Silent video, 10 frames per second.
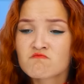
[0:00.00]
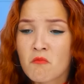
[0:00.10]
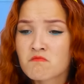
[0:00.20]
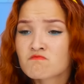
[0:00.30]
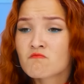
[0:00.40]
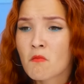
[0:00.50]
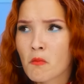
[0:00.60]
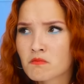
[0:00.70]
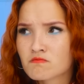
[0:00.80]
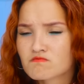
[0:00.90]
Huh?
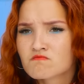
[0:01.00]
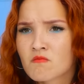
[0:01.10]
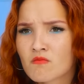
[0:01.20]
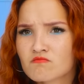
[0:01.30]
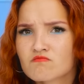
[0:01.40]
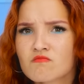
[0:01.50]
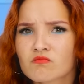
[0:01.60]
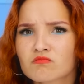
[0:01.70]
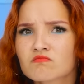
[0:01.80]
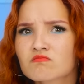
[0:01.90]
Wait a second.
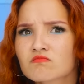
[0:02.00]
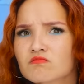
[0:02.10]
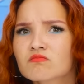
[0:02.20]
I can